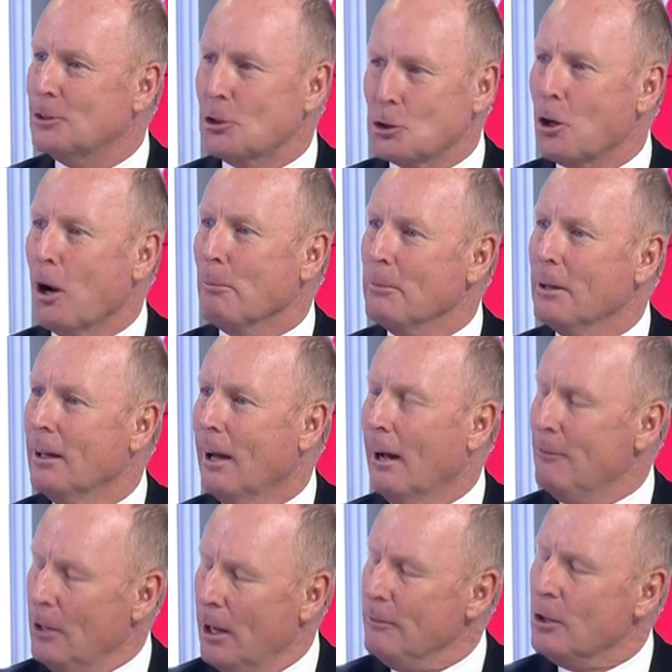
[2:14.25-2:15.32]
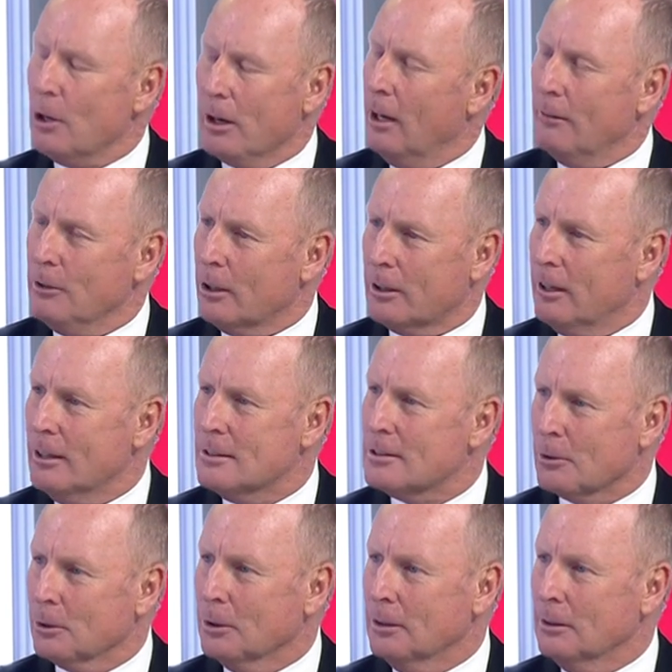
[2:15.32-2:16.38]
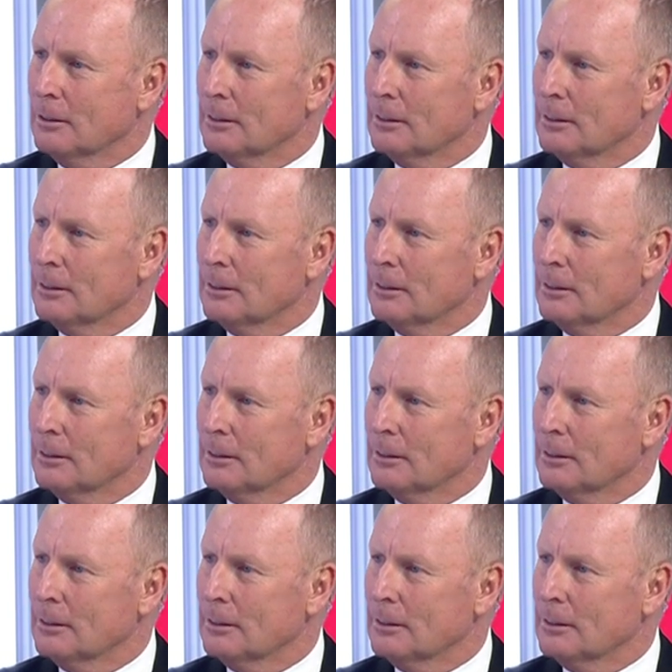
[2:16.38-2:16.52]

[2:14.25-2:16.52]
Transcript: It's a, a retailer. Shop. Have, you, have, you, have you kids at all?